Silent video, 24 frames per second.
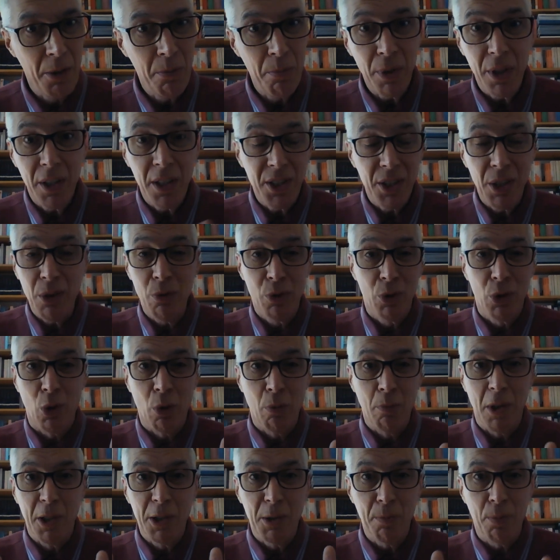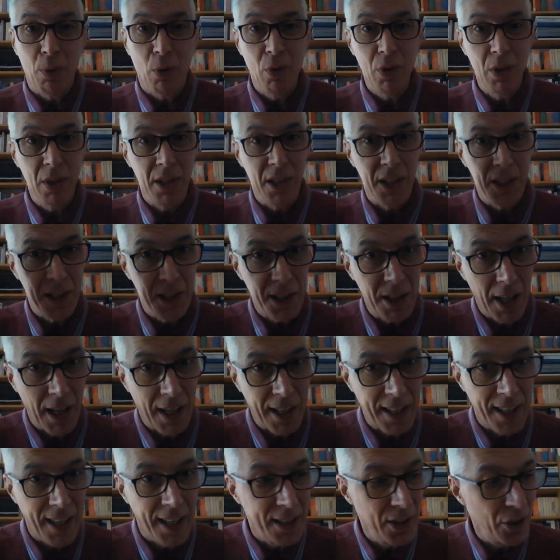because it was almost pointless
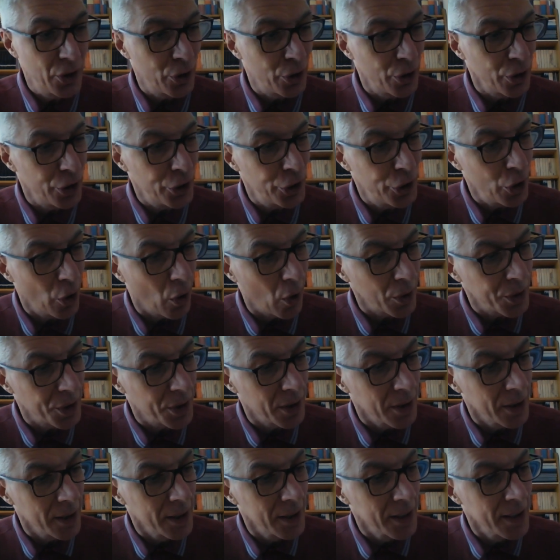against the shot.